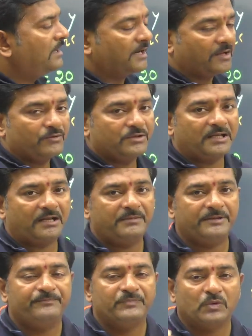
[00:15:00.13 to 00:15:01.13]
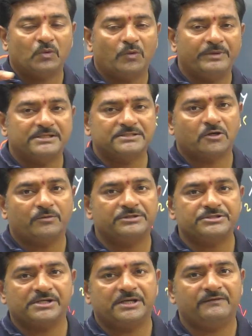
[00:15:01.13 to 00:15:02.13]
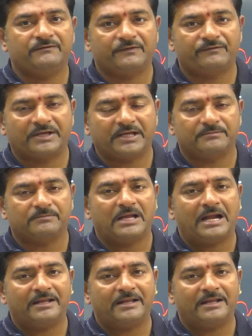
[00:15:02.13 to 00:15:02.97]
Now you tell me, O means how much here? 15.